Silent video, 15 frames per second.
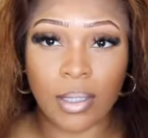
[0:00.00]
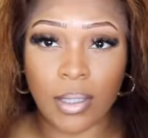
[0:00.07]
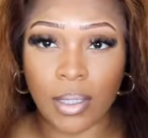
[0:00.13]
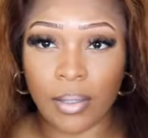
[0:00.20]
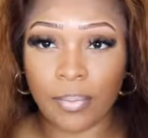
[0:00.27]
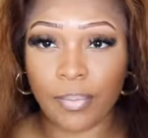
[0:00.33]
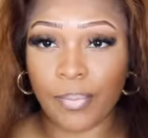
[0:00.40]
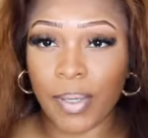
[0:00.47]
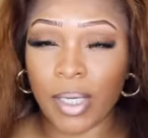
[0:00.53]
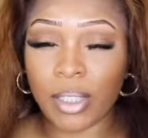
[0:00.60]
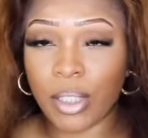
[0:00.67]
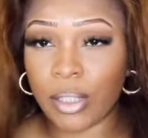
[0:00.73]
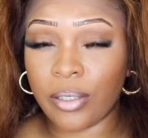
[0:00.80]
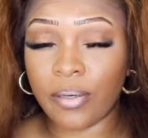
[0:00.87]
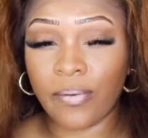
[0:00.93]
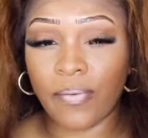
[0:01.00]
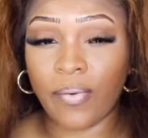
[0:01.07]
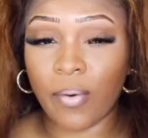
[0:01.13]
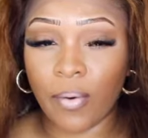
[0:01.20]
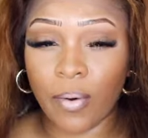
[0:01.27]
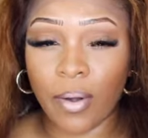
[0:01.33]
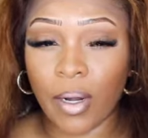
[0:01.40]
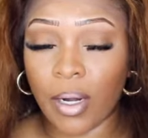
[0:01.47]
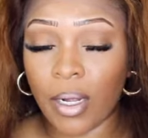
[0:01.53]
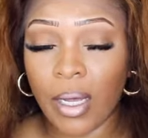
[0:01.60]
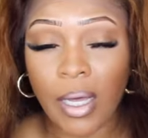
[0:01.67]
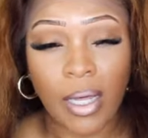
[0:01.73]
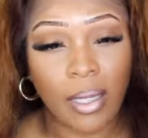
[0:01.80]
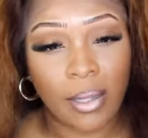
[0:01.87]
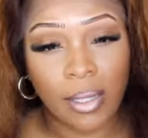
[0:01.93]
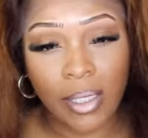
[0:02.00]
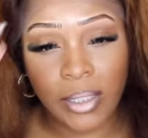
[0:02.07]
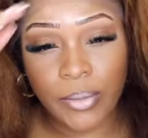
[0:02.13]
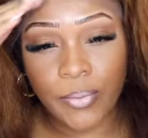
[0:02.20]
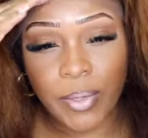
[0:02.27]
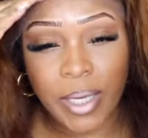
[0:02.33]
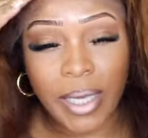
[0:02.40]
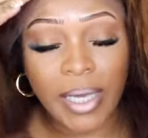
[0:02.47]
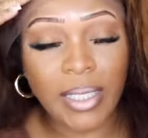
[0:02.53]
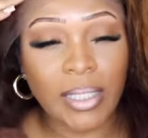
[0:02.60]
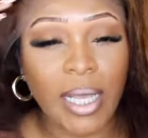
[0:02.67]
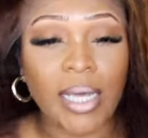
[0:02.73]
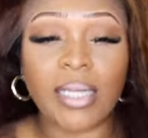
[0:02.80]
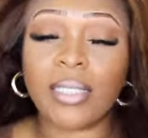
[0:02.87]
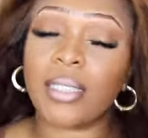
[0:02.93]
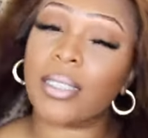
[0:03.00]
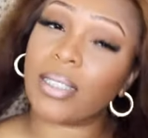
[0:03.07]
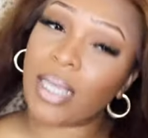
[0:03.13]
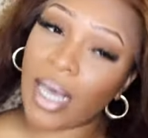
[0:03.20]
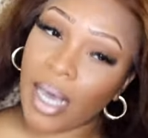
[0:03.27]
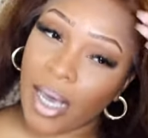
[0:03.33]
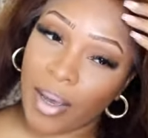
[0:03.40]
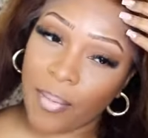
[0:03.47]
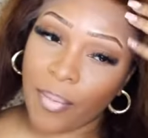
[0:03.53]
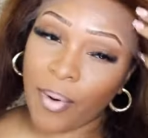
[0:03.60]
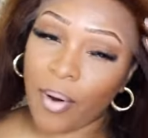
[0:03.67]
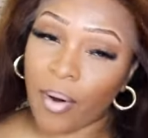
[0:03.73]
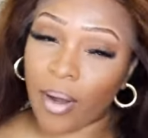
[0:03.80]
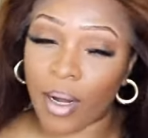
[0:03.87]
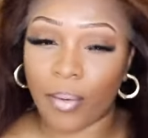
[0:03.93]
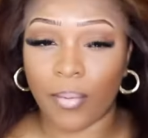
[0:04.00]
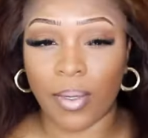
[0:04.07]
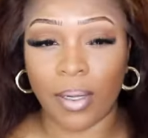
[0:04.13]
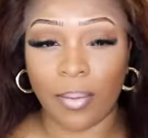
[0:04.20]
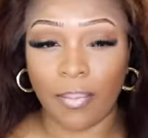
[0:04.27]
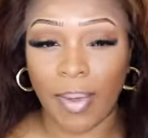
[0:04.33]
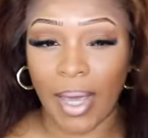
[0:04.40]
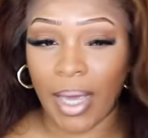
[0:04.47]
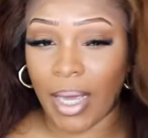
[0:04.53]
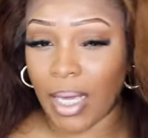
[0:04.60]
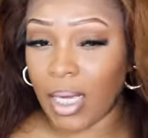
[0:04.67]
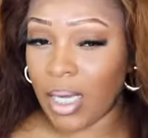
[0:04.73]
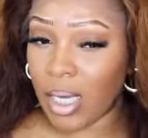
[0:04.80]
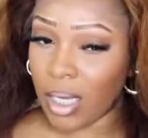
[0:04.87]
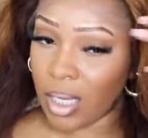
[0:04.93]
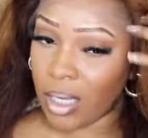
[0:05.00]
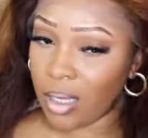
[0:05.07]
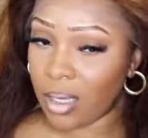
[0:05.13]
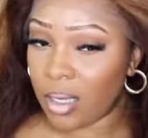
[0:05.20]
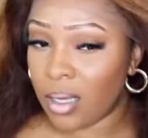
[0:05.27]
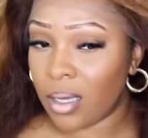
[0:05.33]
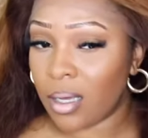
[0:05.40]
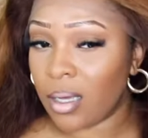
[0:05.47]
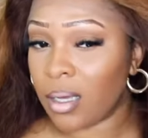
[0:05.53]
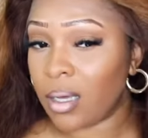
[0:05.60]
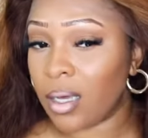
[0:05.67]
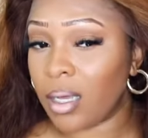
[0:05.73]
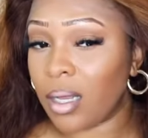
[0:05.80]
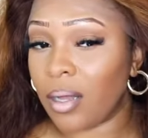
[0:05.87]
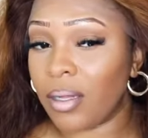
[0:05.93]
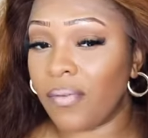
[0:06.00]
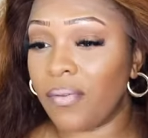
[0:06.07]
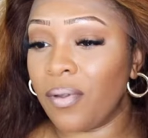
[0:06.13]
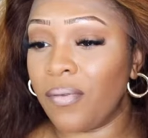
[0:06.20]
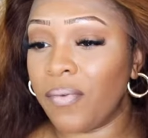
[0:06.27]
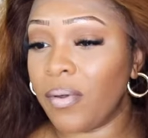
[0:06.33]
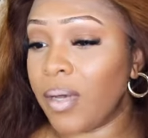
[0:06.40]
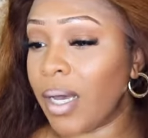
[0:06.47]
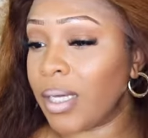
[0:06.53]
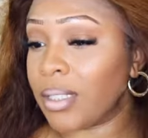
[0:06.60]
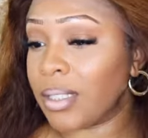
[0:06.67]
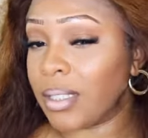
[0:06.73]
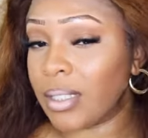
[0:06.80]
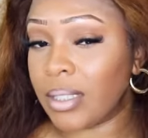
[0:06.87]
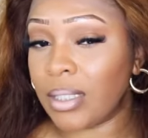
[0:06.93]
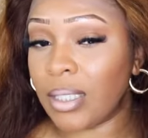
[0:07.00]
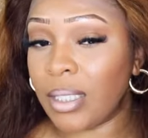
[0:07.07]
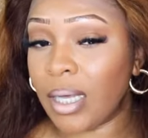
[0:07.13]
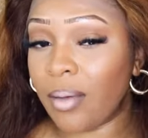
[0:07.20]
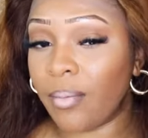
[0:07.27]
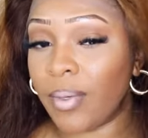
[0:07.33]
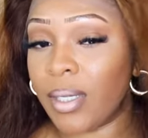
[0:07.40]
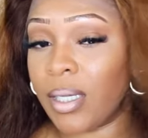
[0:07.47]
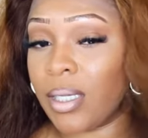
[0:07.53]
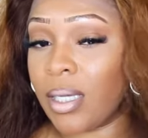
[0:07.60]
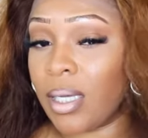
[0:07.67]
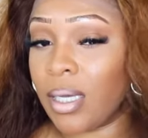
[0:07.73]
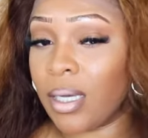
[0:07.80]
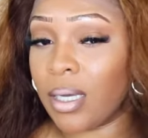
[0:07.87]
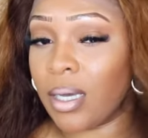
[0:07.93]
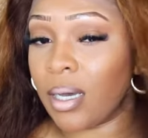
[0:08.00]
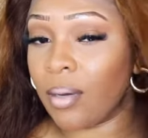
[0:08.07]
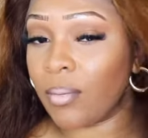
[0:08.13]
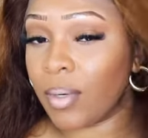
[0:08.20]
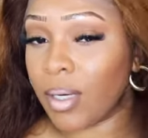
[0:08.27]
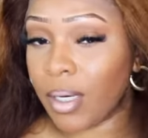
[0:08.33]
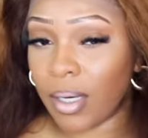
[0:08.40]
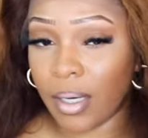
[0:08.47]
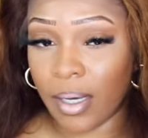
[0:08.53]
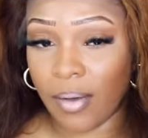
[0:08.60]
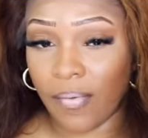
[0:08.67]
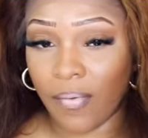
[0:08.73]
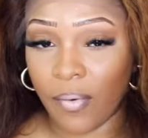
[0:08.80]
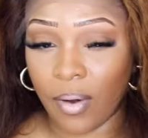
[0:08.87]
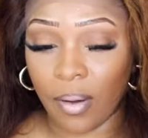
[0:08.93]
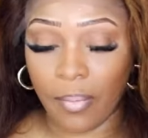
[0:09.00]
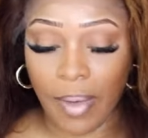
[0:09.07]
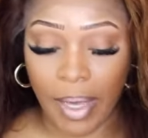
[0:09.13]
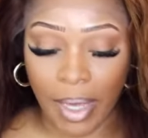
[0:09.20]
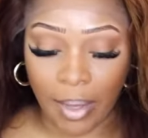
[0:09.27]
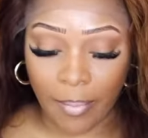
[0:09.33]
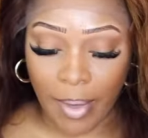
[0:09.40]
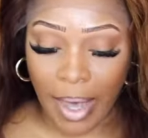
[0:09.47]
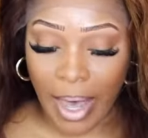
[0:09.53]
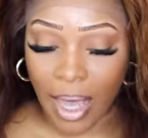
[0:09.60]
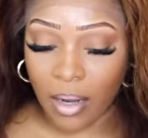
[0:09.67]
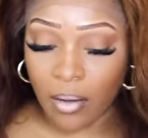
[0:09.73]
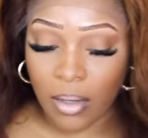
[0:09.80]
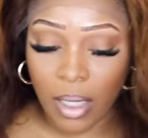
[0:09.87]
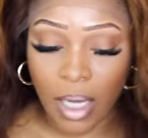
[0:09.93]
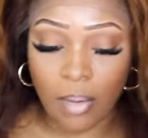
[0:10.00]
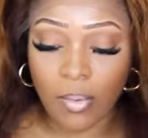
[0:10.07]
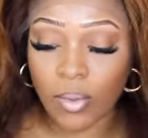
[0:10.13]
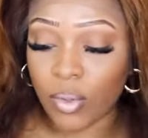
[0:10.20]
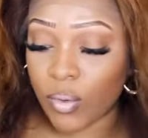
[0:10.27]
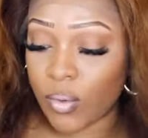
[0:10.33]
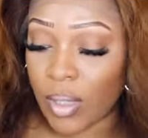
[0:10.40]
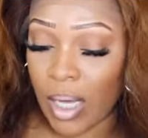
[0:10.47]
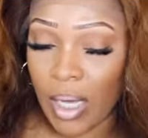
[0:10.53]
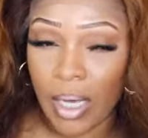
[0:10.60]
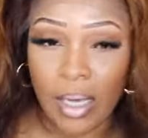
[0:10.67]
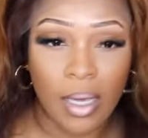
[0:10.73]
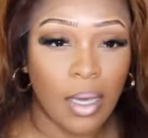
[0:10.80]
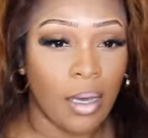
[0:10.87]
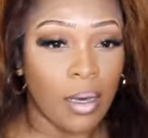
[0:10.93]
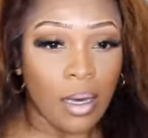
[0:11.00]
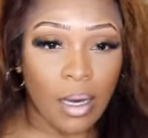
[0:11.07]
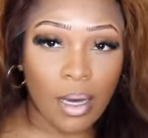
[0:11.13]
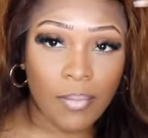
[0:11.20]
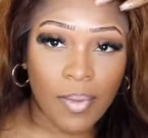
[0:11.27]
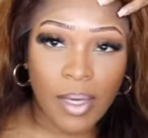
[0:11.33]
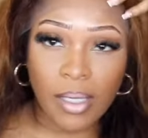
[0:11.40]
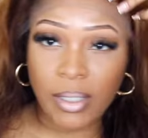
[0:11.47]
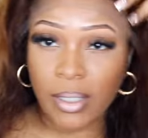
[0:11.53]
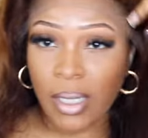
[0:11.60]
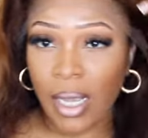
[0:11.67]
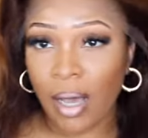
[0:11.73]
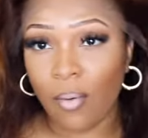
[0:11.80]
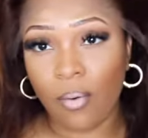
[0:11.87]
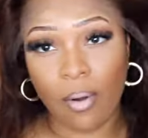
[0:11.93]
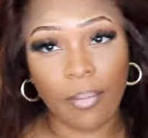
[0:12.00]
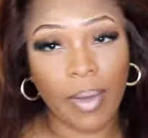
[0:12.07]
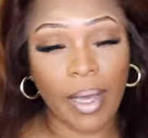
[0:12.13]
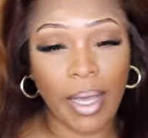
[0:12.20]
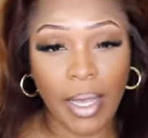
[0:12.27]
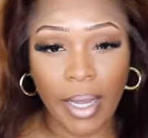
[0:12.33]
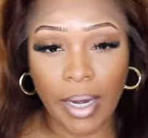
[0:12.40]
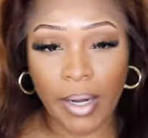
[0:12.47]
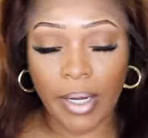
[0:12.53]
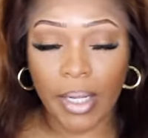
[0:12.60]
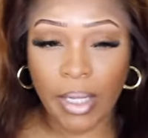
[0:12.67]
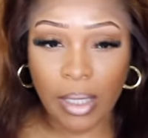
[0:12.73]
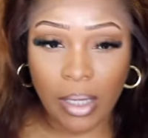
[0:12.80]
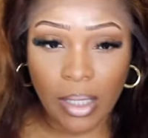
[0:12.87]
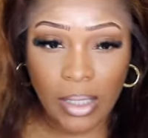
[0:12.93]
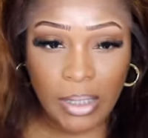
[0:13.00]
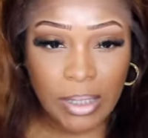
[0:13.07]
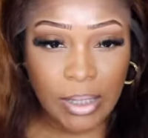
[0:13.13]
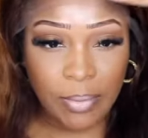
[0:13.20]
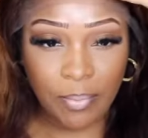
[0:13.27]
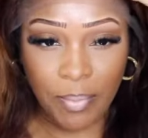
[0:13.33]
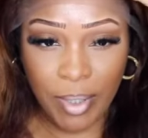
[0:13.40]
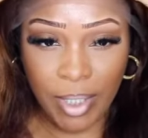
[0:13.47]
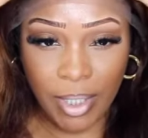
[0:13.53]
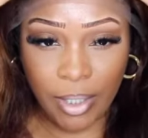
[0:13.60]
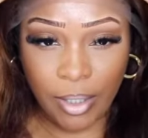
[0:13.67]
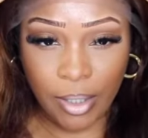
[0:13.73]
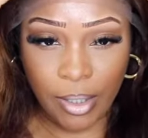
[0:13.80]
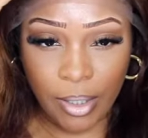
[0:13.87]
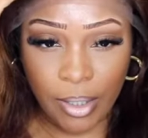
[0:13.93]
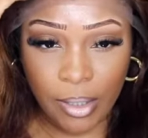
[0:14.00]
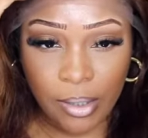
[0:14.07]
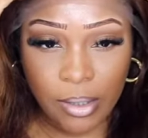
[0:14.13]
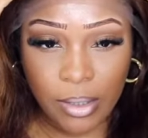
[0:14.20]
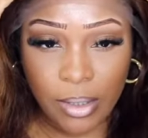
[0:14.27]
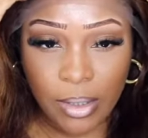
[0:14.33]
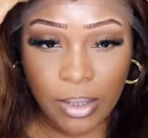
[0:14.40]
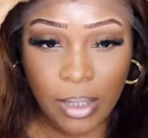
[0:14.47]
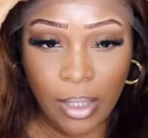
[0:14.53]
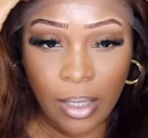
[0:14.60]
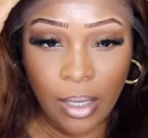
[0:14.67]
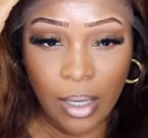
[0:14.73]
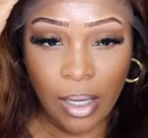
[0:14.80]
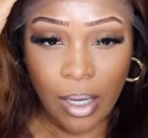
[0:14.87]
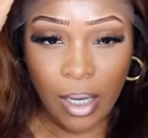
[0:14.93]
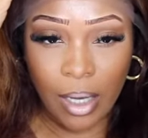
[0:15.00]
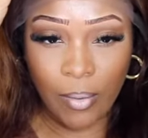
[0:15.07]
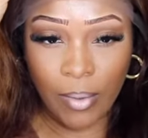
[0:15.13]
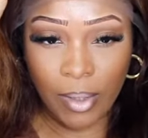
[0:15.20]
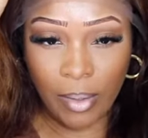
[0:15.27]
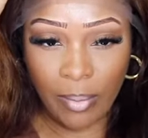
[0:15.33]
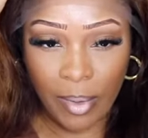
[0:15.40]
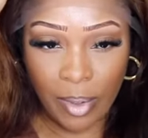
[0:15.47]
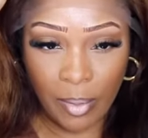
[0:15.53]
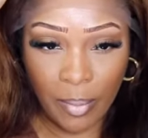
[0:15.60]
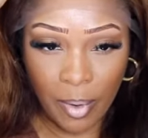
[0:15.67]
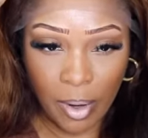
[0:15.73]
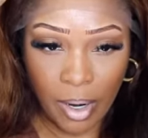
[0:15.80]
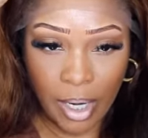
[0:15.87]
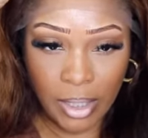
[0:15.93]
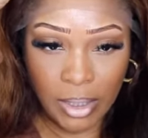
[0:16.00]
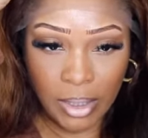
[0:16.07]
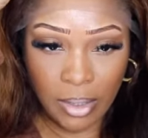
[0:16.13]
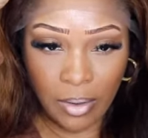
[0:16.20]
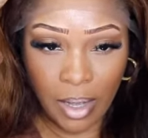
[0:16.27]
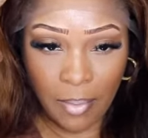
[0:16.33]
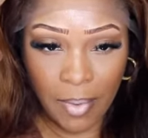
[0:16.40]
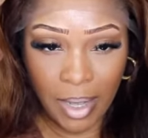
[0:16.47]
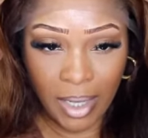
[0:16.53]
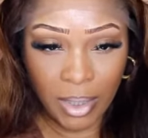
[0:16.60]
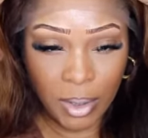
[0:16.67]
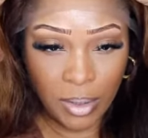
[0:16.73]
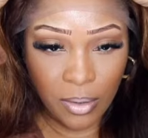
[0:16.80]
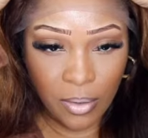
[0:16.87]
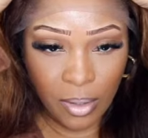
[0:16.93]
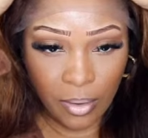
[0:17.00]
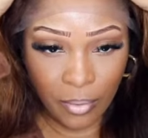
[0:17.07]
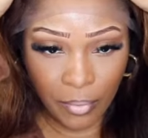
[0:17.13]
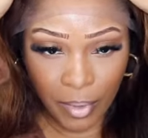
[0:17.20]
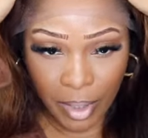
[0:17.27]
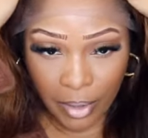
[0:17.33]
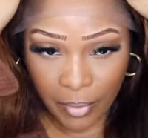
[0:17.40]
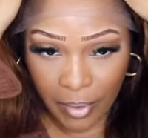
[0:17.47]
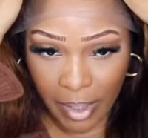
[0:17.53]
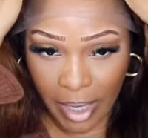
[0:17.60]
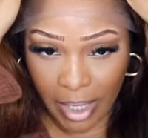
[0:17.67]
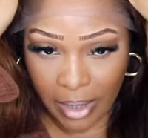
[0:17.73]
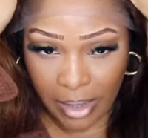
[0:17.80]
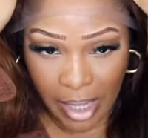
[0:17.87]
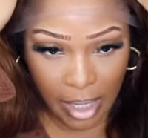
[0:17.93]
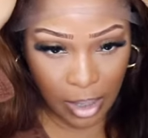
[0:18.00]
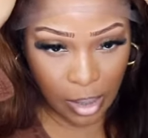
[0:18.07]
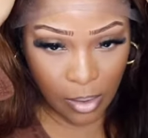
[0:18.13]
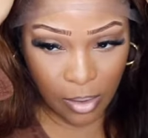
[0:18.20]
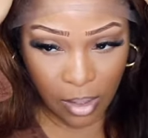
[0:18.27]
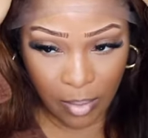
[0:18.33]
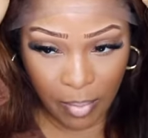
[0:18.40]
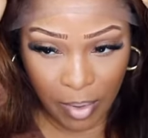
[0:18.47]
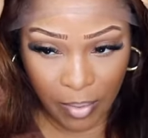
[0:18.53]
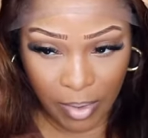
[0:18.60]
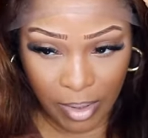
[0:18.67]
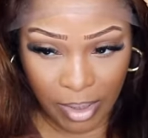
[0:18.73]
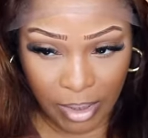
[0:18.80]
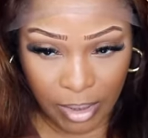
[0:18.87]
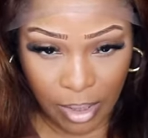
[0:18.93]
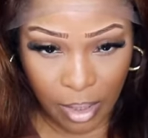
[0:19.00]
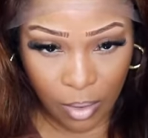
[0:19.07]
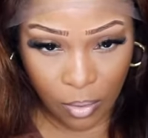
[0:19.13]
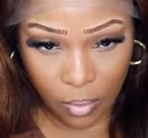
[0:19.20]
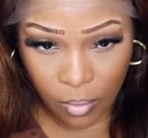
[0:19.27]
The picture for this wig is like a side part with a bang, and I don't even know if you guys can see that, but it did come cut for a bang, but I don't think I'm gonna do that. Um, yesterday I wore my hair in these big curls uh, with the middle part, so I'm actually gonna recreate that look, but with this color.